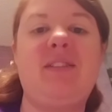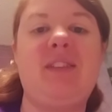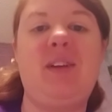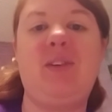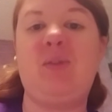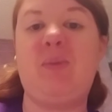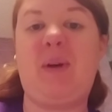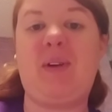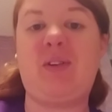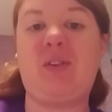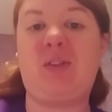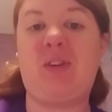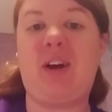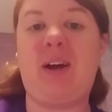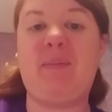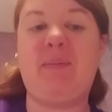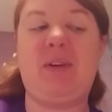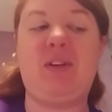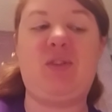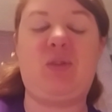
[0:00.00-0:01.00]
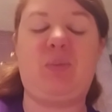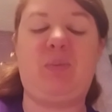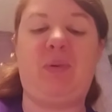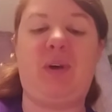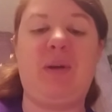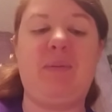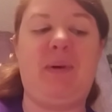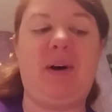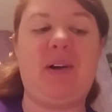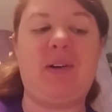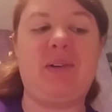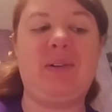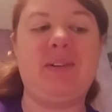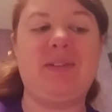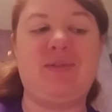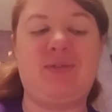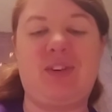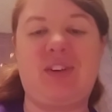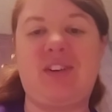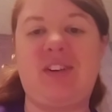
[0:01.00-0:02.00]
and I was about to grab my spray bottle
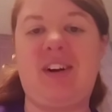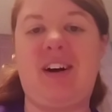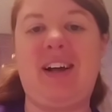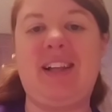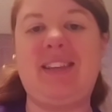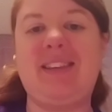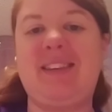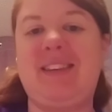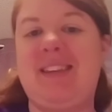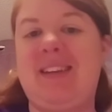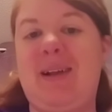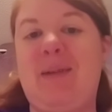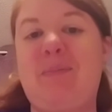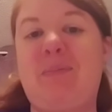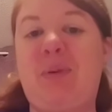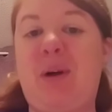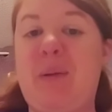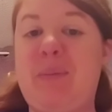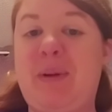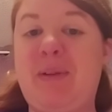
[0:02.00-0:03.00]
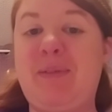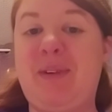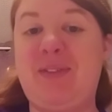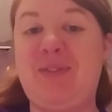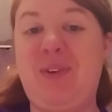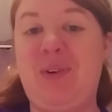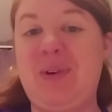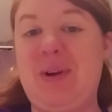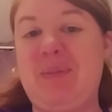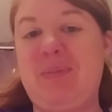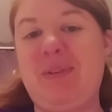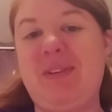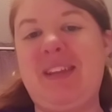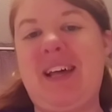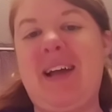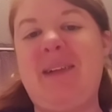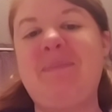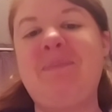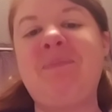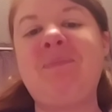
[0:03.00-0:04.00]
and forgot that I'm propping my phone up with
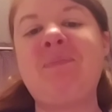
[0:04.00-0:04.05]
that.